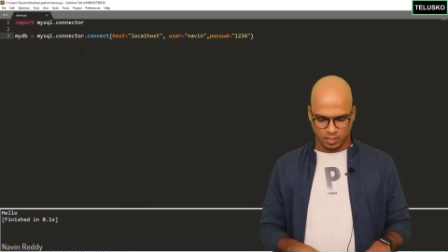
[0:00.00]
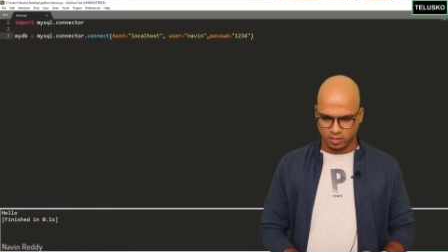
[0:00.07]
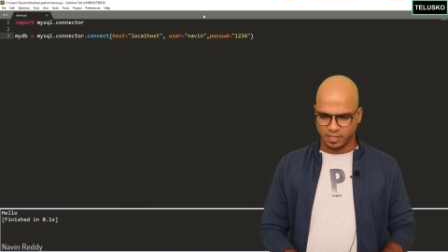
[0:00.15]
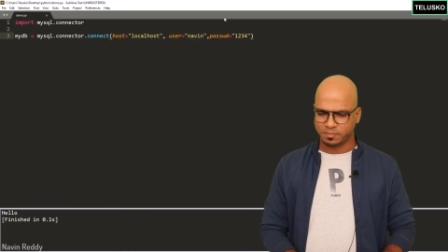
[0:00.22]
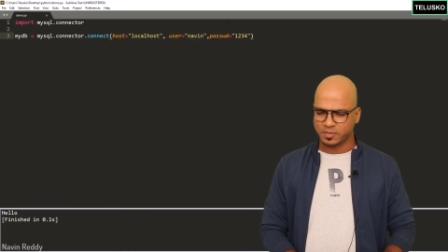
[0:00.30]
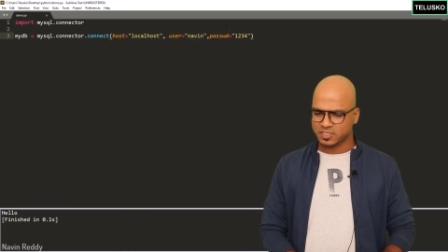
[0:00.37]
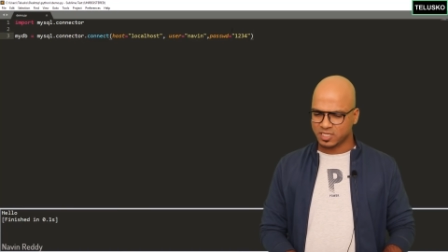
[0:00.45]

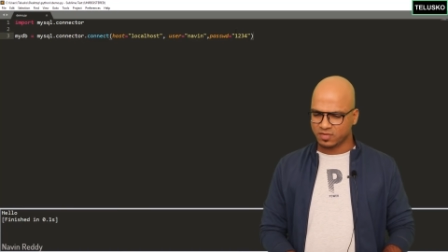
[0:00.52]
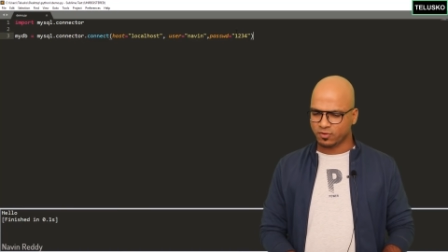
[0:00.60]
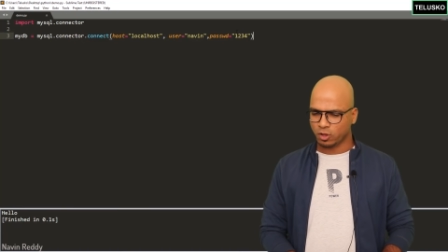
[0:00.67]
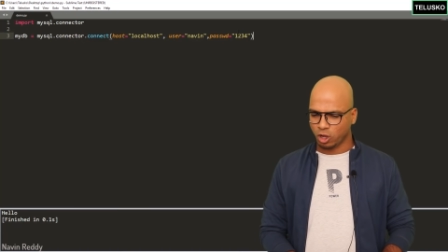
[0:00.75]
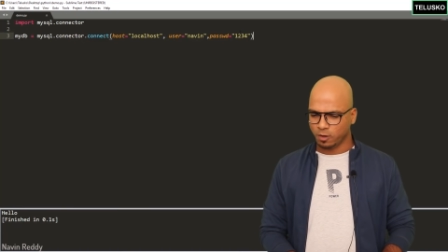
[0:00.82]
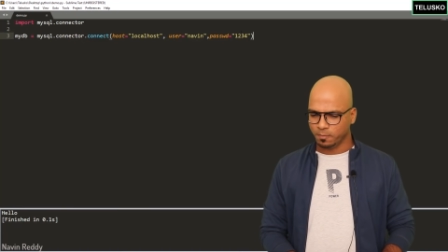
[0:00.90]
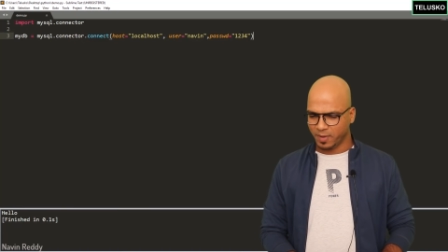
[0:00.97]
Let me just give a
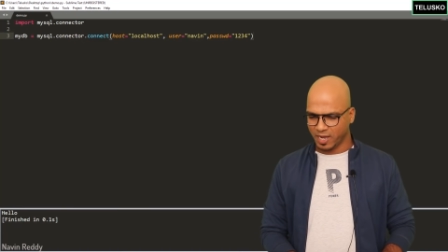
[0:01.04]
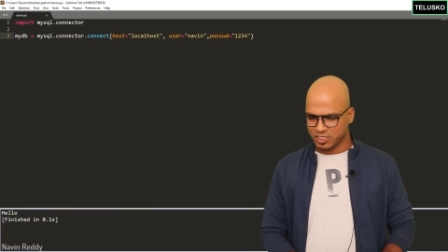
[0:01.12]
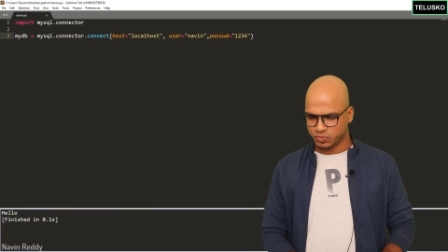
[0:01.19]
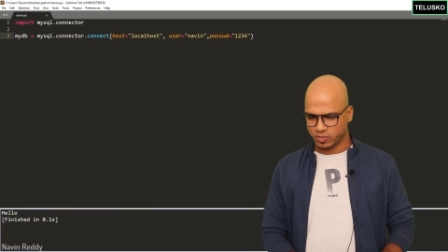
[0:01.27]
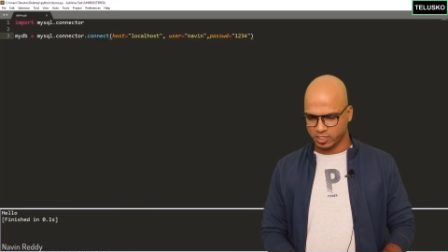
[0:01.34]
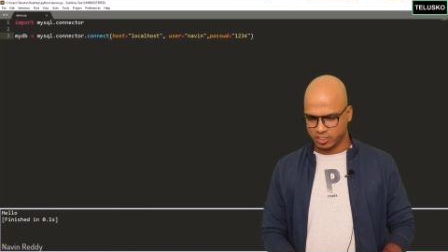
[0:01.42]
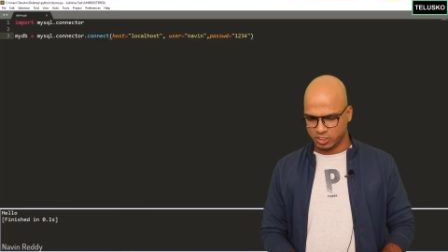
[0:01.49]
wrong
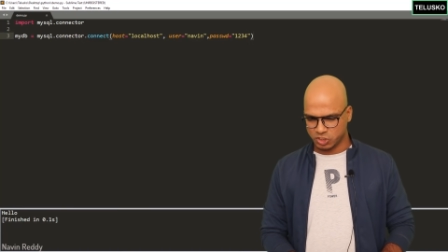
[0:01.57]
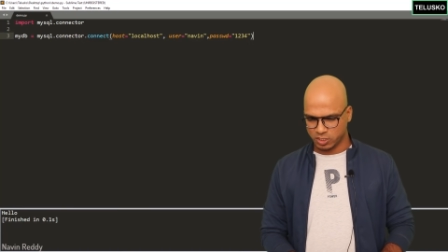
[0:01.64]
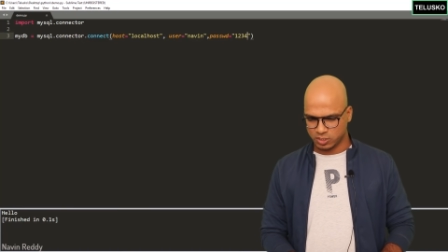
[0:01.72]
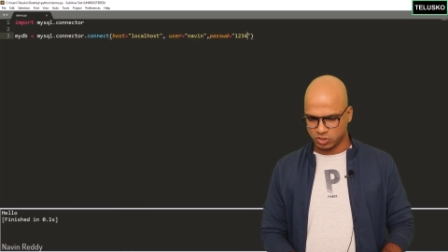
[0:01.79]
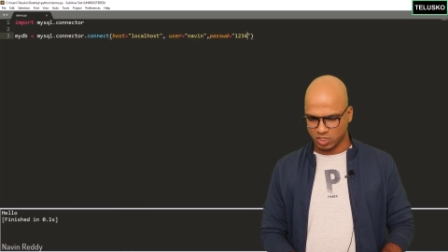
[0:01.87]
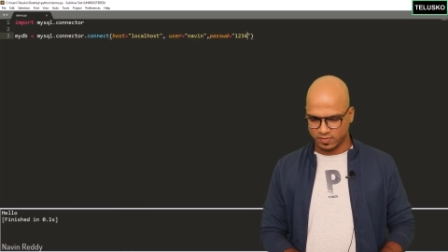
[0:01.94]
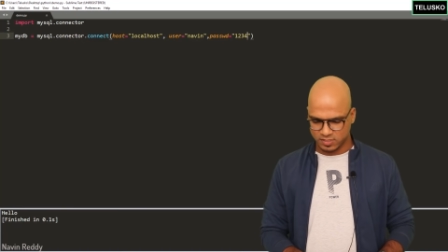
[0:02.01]
password initially.
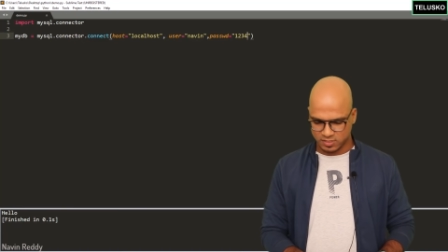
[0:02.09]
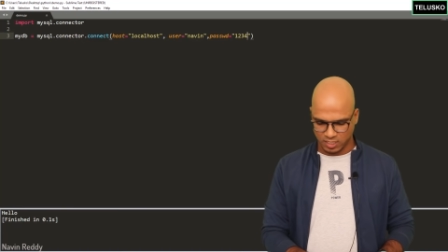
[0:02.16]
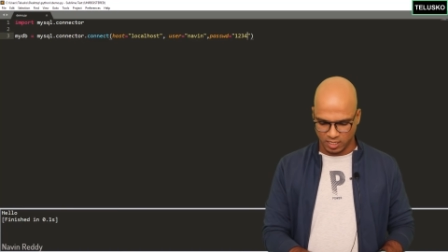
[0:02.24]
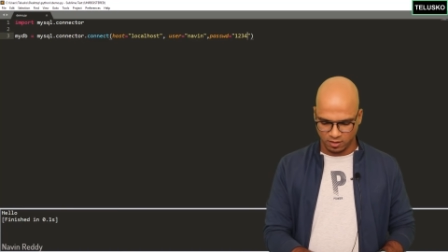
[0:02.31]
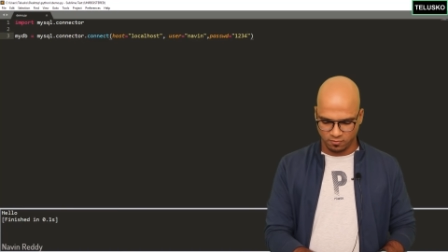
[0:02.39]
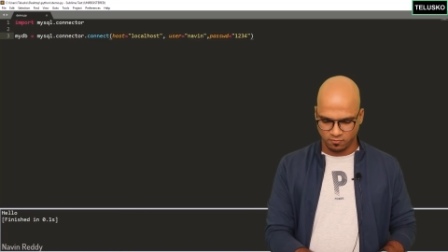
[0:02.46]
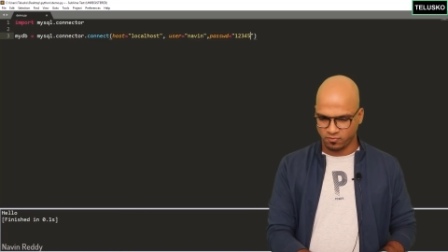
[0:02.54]
So I will
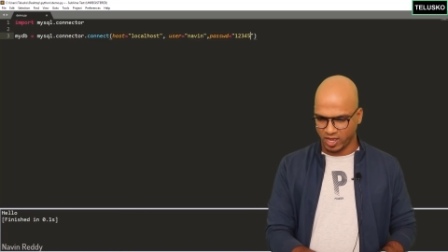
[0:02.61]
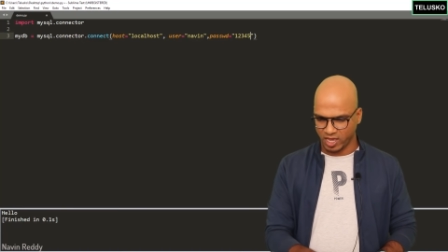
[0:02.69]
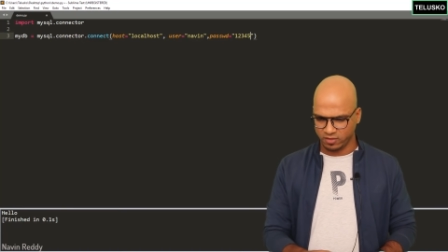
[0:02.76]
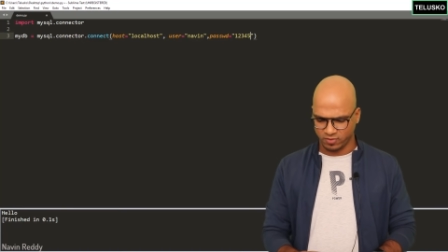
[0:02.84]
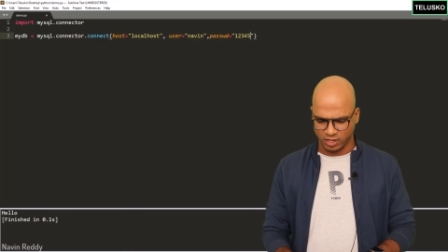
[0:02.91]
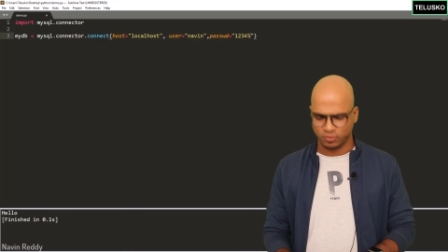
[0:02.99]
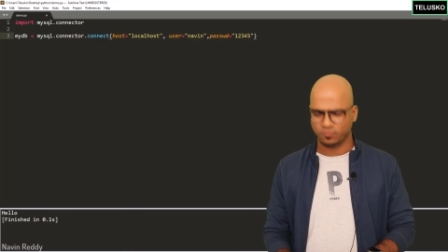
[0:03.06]
say
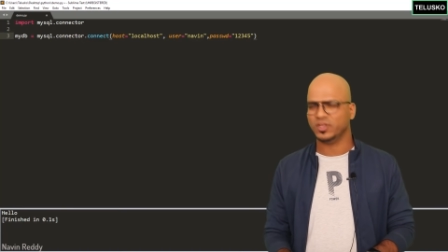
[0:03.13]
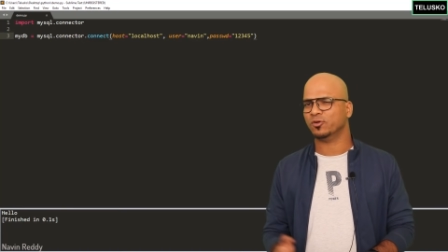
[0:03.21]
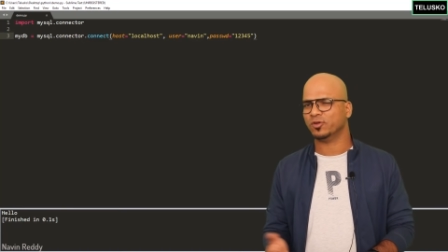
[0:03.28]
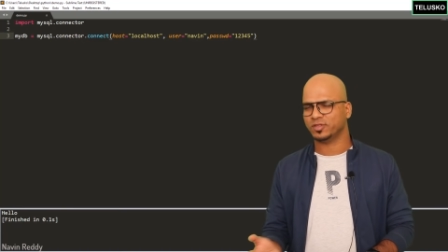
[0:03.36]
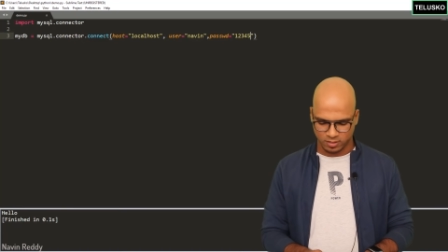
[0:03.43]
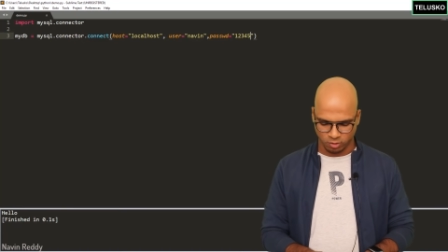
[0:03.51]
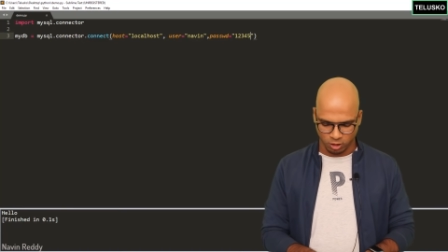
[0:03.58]
5, and we know
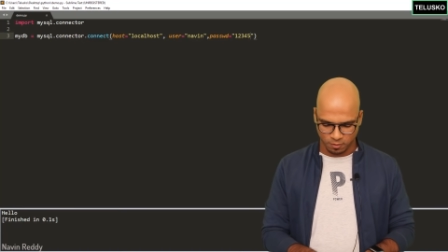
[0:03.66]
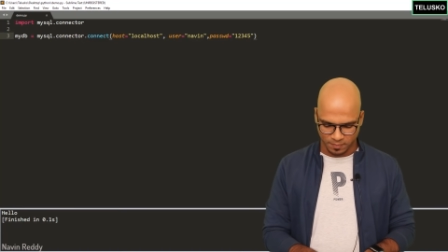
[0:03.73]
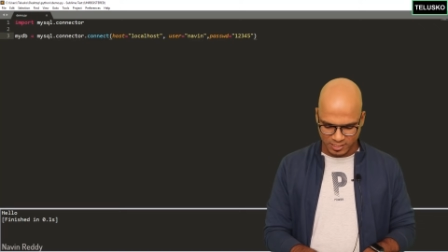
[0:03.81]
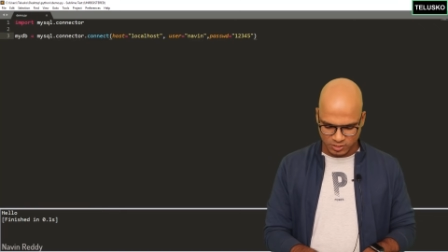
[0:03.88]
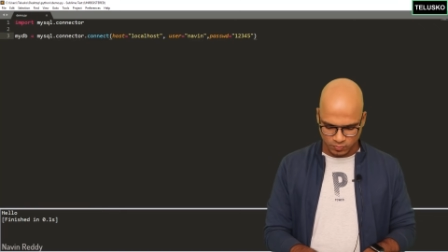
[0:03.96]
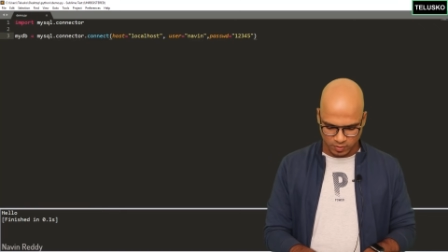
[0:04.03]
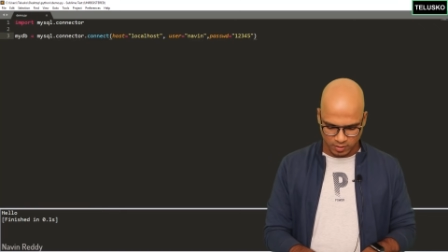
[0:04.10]
it's a wrong
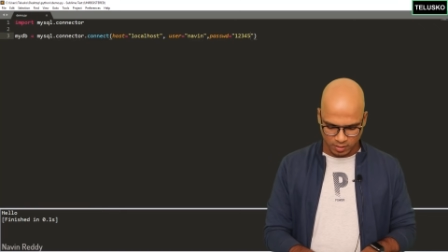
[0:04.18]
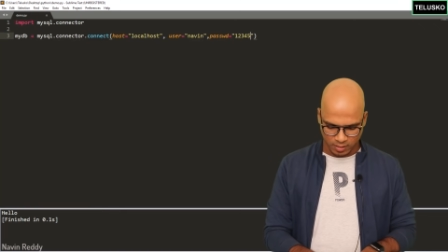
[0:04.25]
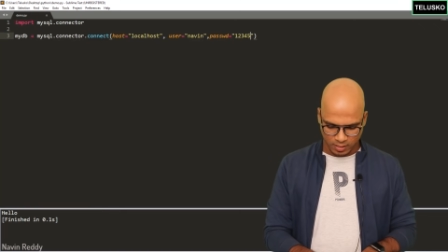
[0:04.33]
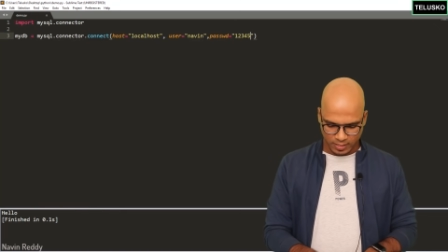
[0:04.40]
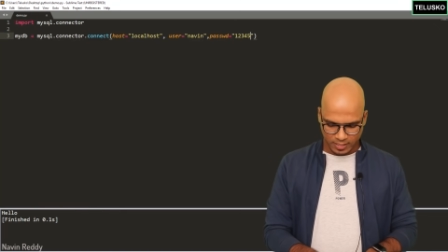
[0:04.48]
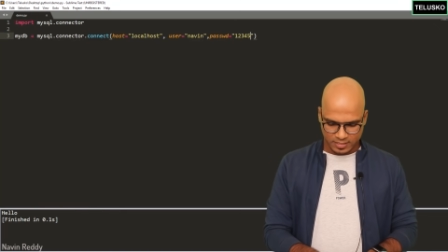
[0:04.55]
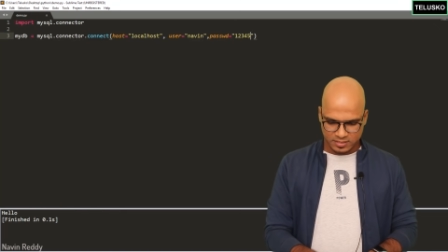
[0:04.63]
password.
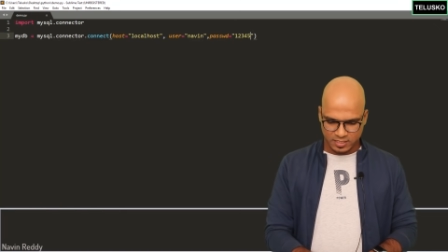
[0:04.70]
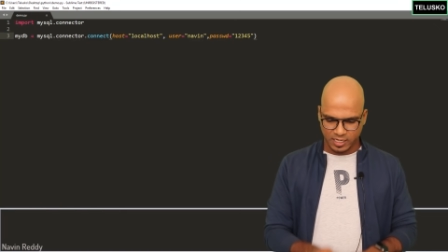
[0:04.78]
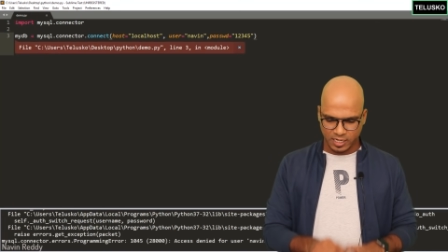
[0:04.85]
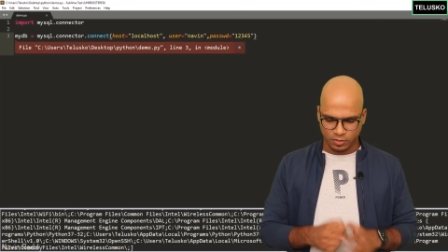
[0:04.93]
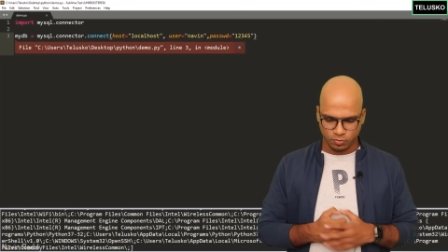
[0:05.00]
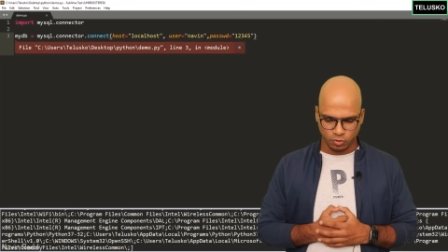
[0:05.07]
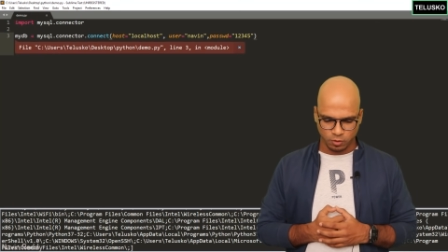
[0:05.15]
Say
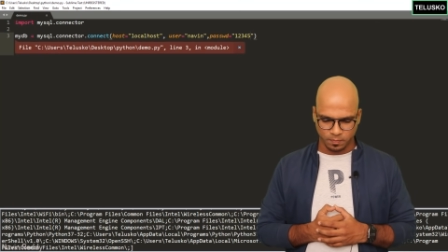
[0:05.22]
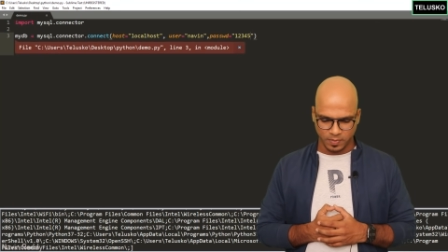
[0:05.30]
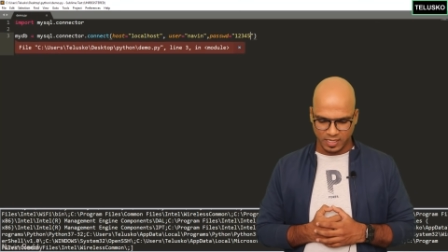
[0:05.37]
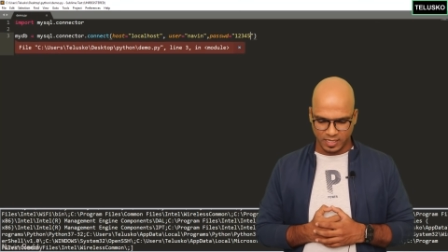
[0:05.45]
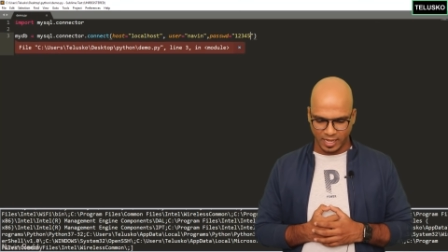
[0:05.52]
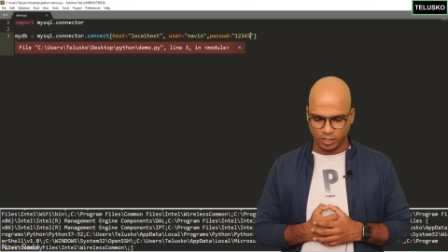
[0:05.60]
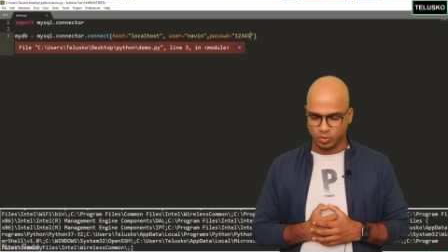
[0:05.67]
Control
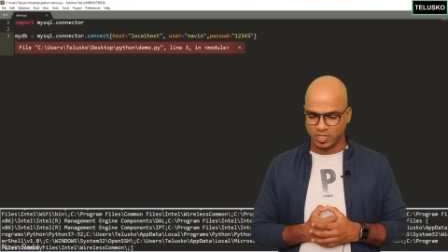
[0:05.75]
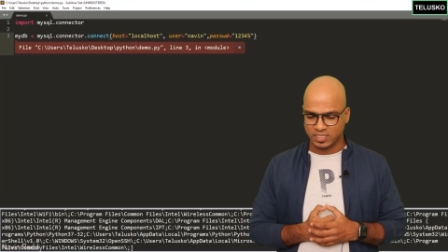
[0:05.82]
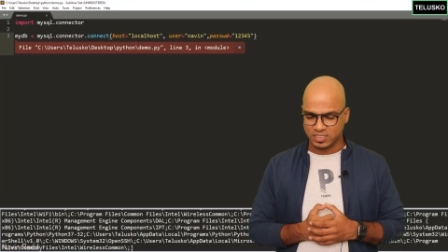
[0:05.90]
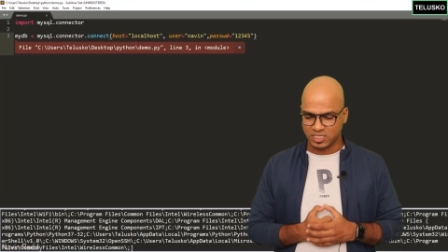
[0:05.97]
B, and you can